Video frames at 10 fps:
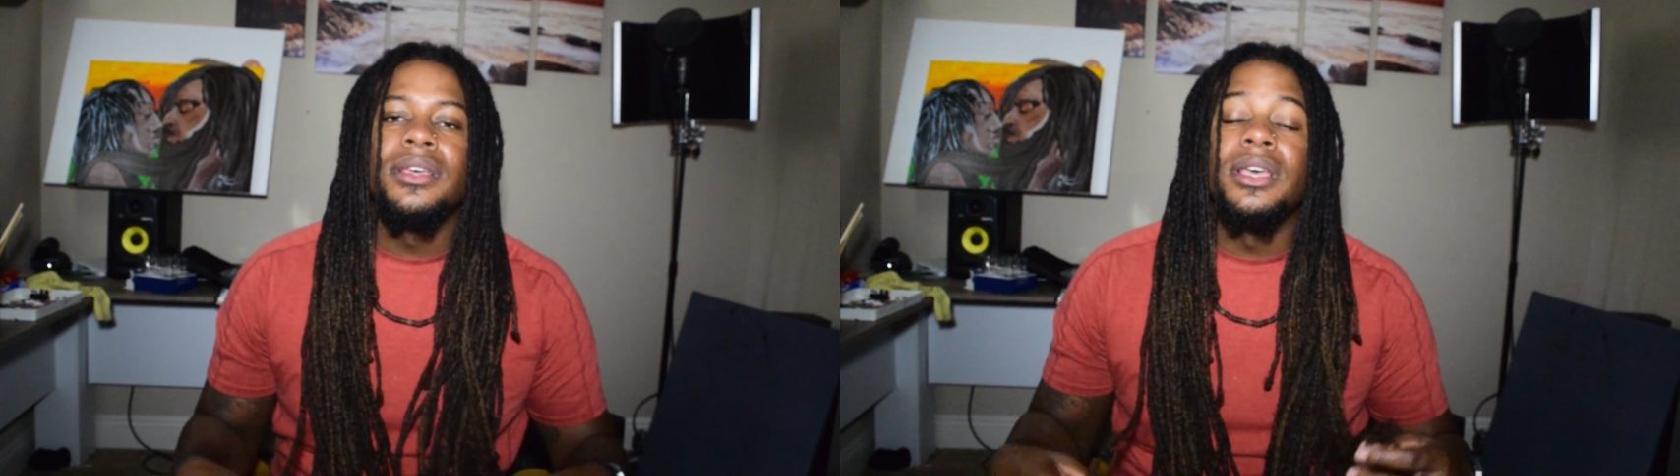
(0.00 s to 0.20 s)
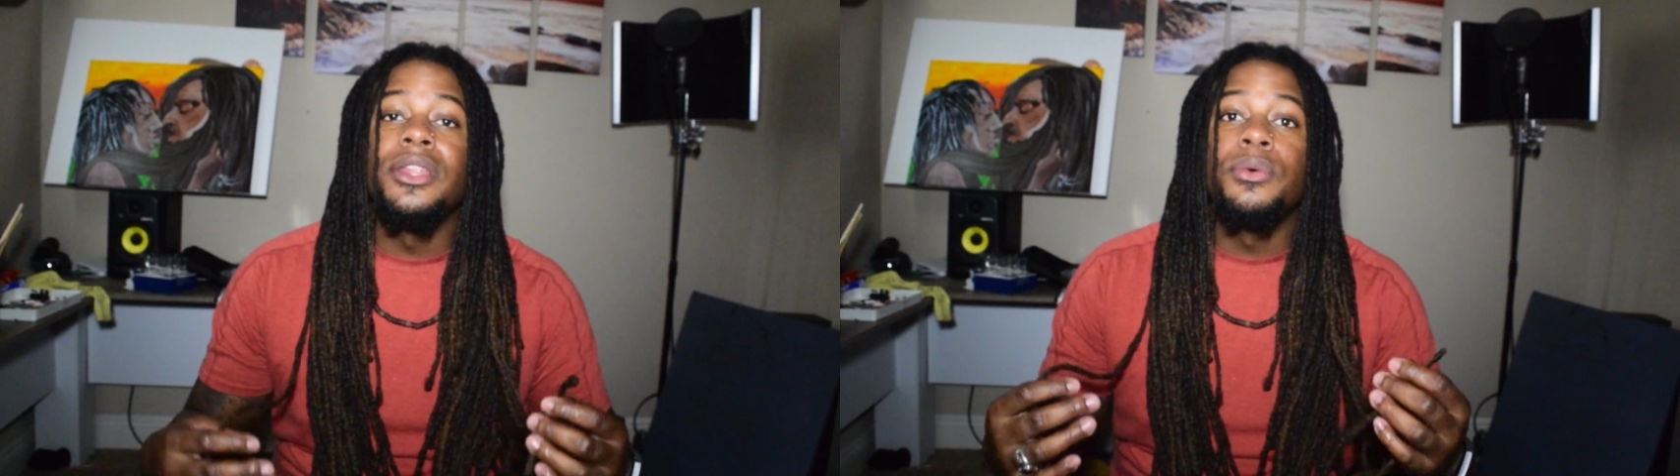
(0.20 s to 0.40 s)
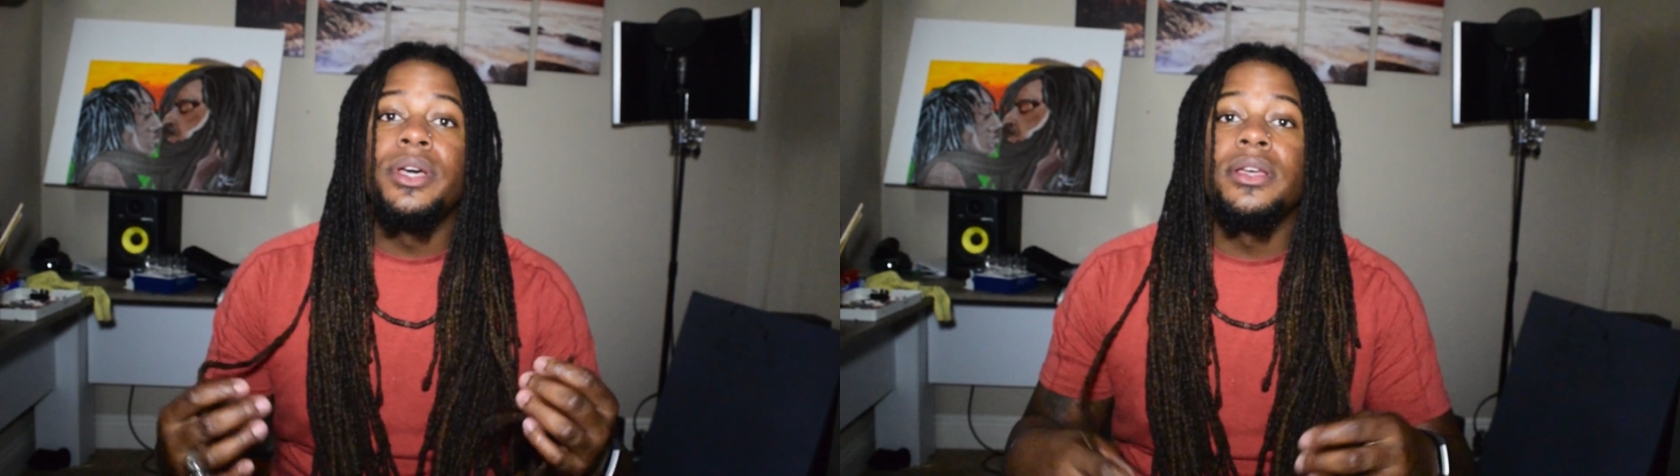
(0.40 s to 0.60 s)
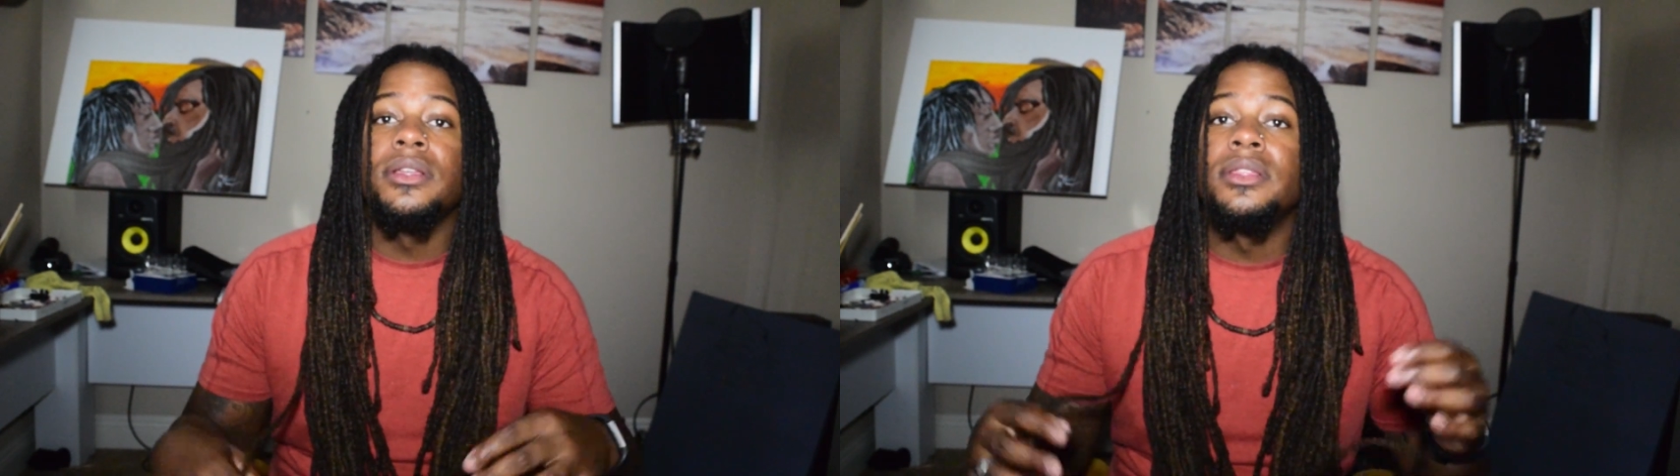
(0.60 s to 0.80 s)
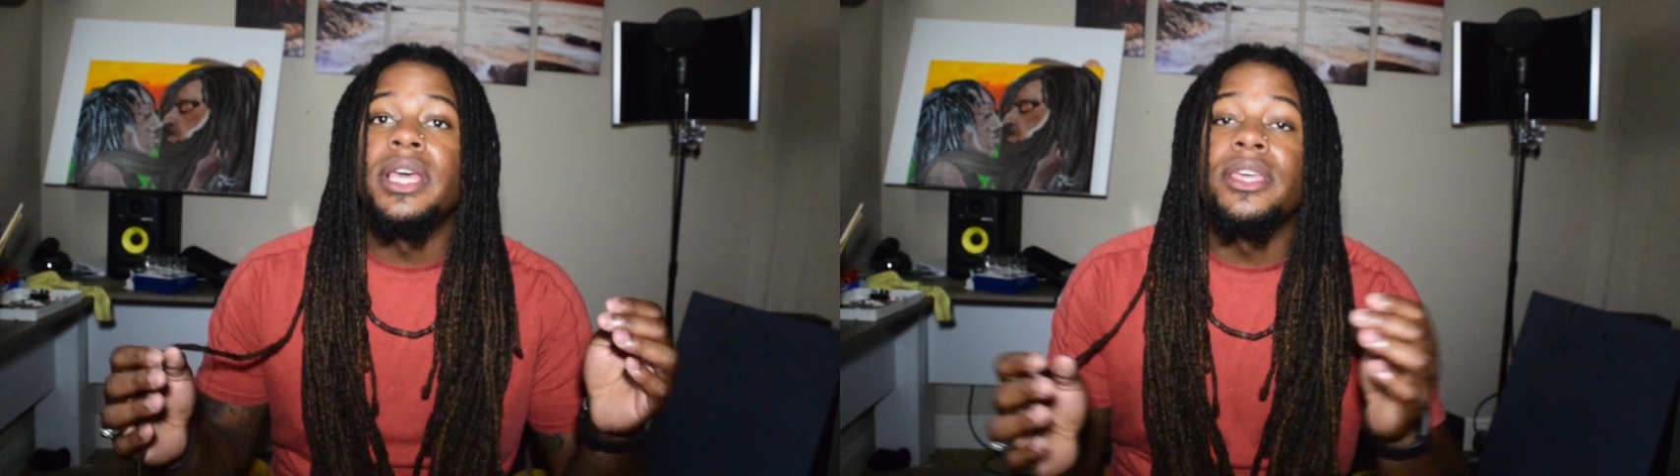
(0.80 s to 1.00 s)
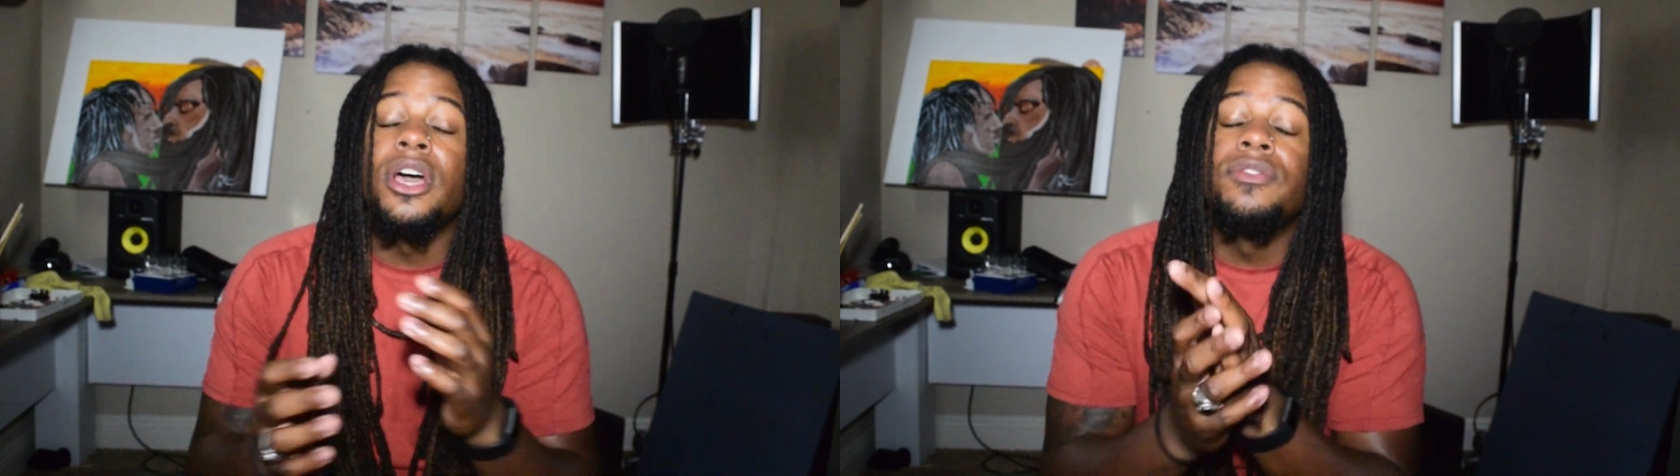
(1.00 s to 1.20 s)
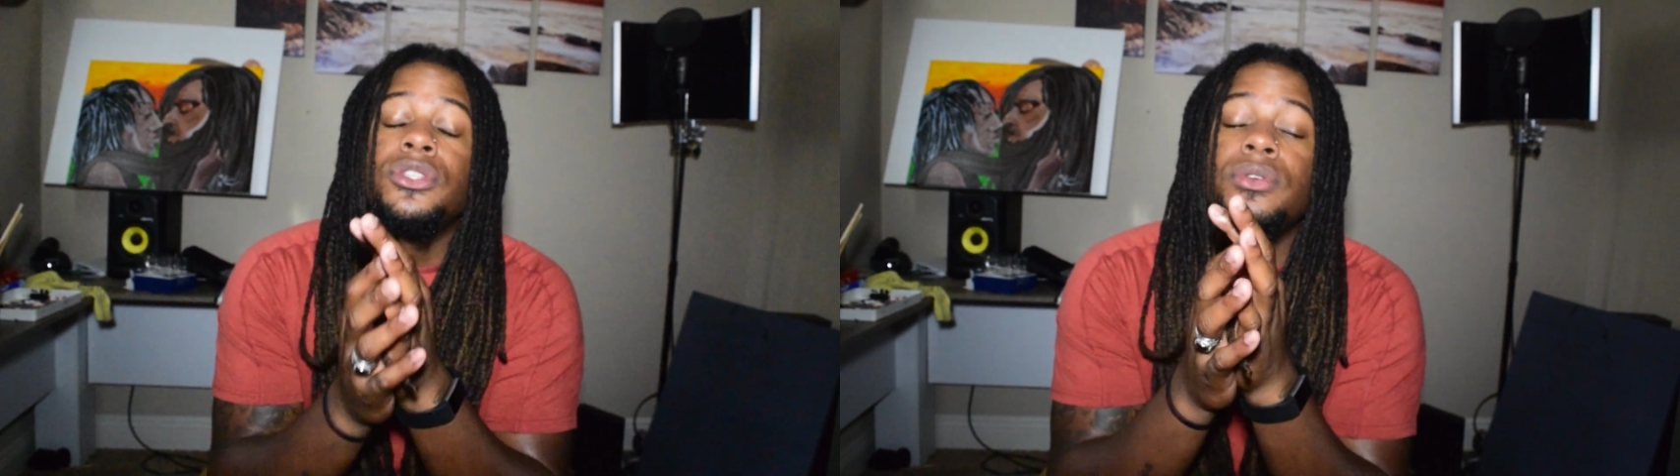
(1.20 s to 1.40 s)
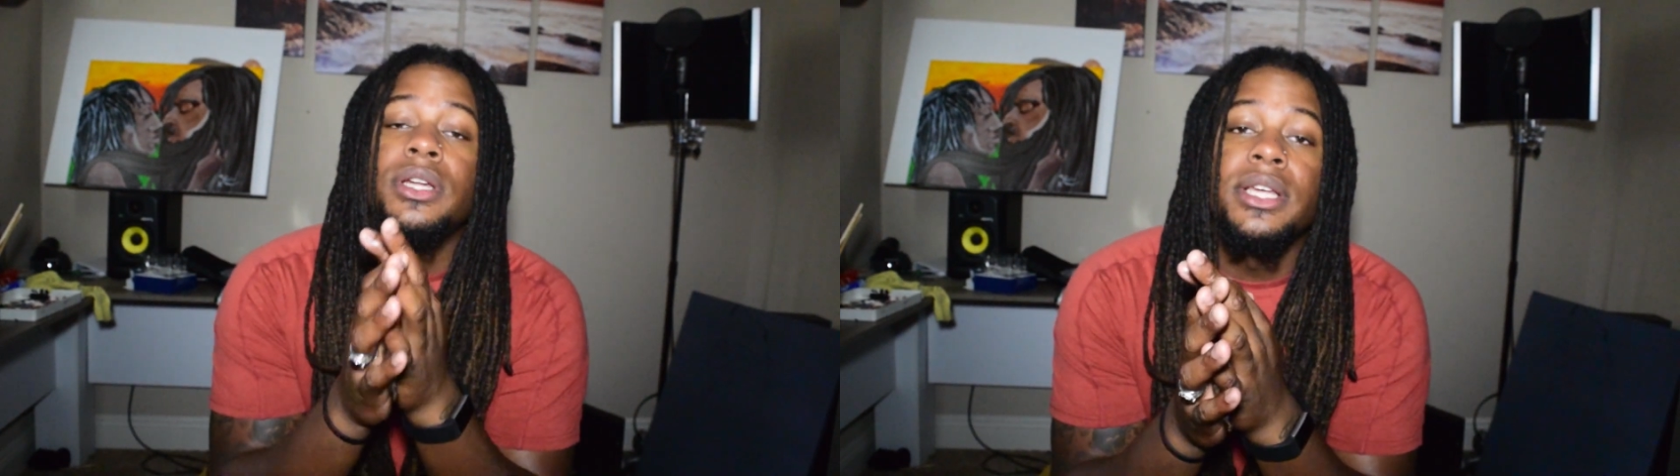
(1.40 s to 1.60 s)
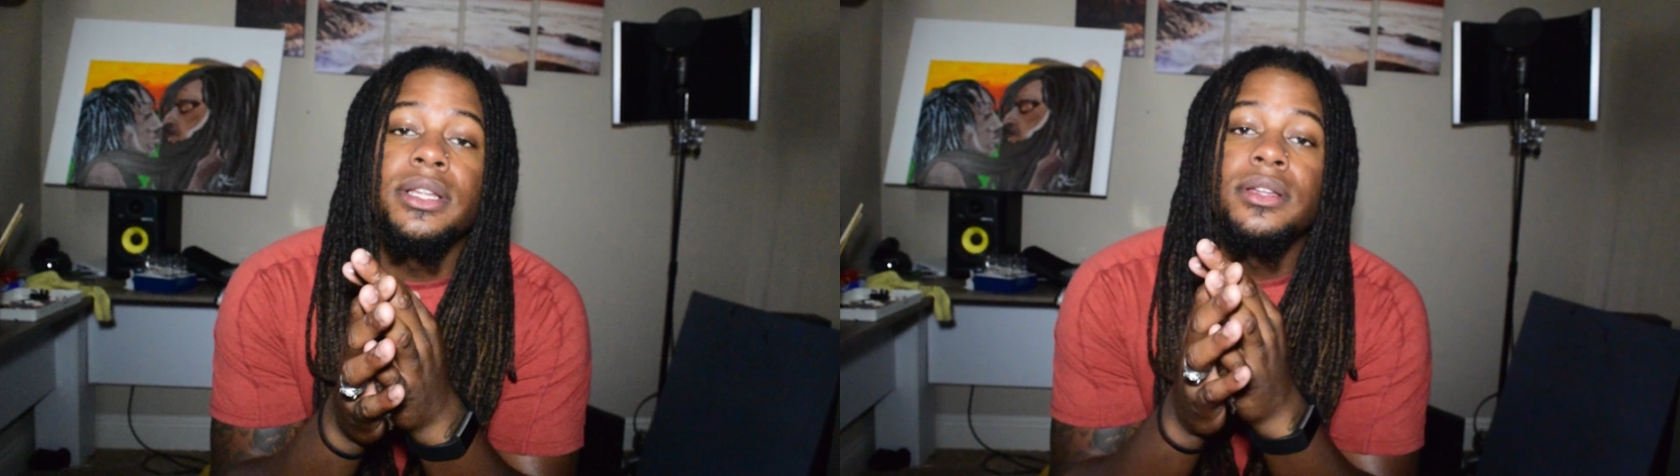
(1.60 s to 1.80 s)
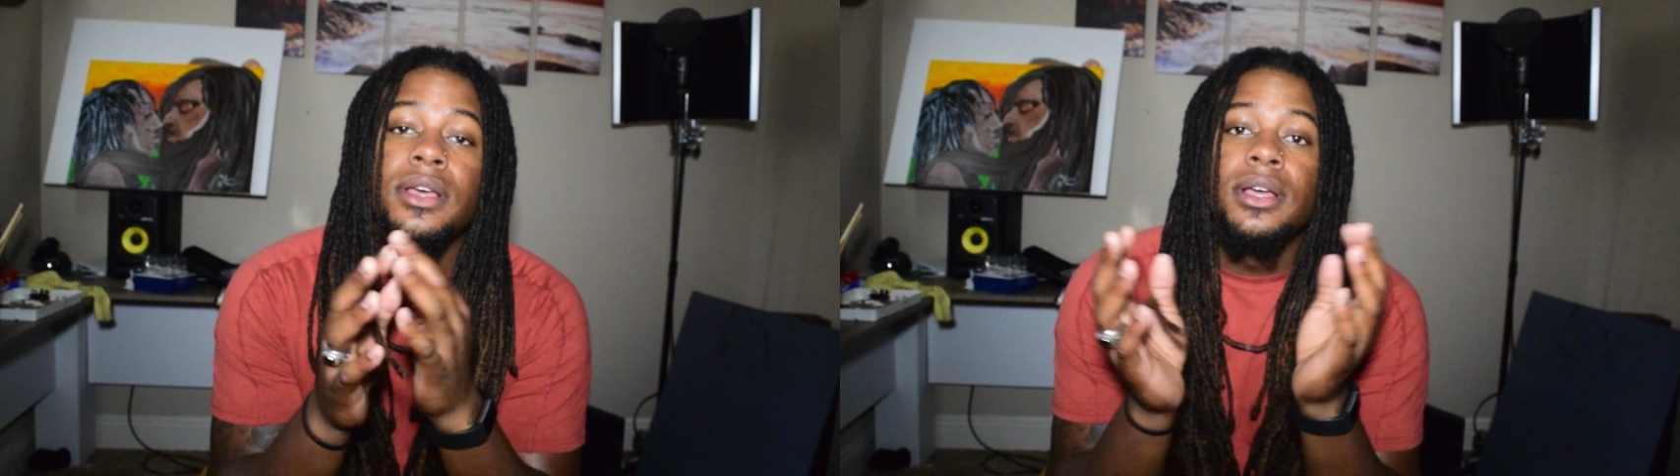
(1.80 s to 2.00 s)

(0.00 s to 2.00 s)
Anyway, thank y'all for tuning in.